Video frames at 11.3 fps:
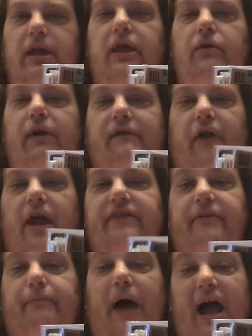whoever ends
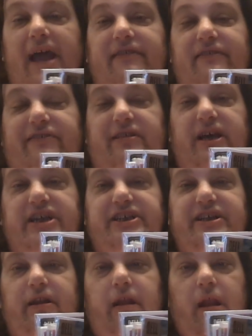up buying this
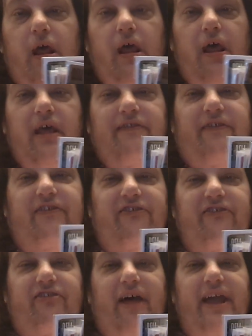collection, this
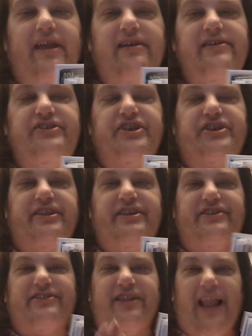is
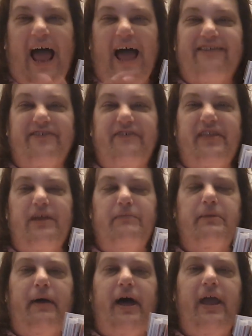the last of it that I'm
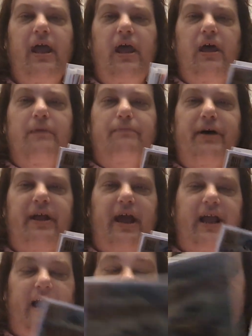going to buy. But
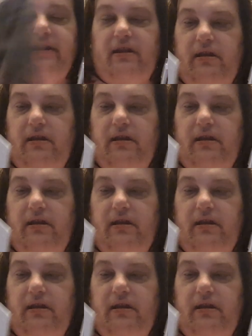I got